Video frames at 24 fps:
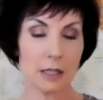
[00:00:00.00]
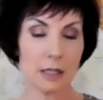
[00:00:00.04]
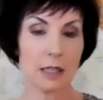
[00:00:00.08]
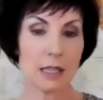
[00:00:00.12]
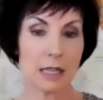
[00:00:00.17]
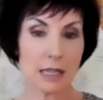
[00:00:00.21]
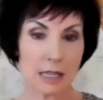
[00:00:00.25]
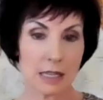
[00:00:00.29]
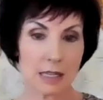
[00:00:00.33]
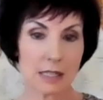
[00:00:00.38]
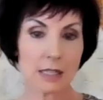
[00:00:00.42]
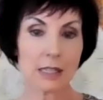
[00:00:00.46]

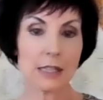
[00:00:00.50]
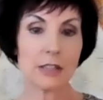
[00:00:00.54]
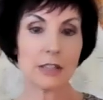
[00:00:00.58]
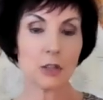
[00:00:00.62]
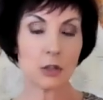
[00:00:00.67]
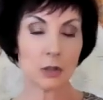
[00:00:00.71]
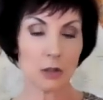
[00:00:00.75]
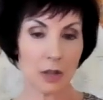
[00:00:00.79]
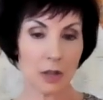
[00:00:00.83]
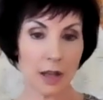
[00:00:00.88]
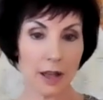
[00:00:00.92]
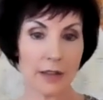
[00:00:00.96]
things in
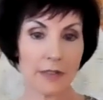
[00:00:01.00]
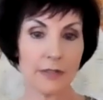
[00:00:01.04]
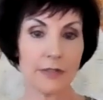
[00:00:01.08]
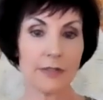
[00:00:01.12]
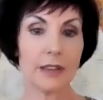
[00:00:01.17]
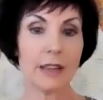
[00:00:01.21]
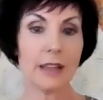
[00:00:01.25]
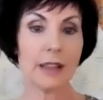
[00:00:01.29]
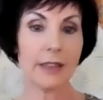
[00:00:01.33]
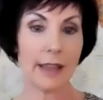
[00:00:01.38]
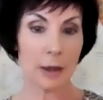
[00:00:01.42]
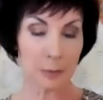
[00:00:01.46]
your life
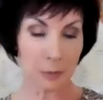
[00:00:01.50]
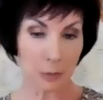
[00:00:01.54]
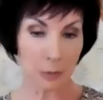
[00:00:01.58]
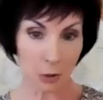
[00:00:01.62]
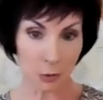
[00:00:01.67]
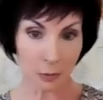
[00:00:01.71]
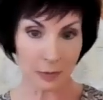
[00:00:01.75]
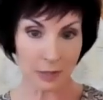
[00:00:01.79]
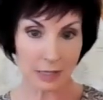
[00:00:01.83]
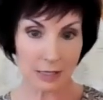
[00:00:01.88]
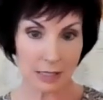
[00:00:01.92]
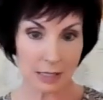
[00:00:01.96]
in that
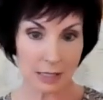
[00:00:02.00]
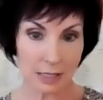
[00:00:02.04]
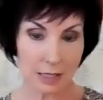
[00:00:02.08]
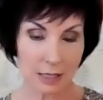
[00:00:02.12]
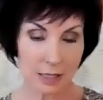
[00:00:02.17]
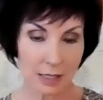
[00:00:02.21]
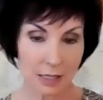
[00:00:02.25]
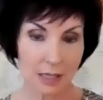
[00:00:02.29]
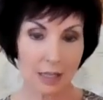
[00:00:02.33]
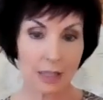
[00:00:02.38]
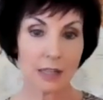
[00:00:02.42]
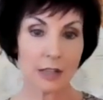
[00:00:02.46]
moment
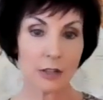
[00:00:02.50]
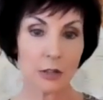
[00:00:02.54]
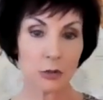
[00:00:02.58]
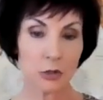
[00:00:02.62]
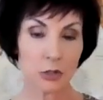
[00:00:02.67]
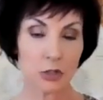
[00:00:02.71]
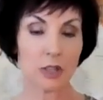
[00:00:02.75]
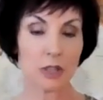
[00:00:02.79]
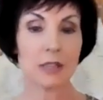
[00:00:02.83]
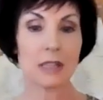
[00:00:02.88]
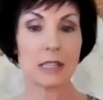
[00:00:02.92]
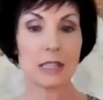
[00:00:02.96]
that you
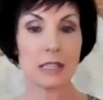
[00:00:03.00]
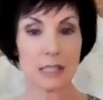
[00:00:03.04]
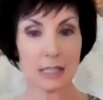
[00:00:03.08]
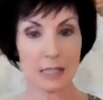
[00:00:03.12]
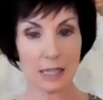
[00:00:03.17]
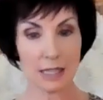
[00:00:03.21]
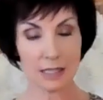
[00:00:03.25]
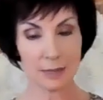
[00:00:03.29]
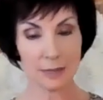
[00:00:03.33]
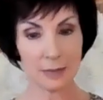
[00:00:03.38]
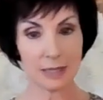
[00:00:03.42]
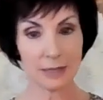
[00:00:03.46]
took the
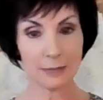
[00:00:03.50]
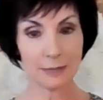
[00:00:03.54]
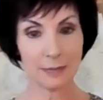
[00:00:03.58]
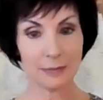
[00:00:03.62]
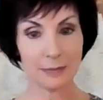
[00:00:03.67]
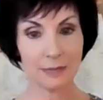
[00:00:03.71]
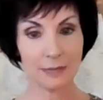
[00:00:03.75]
assessment.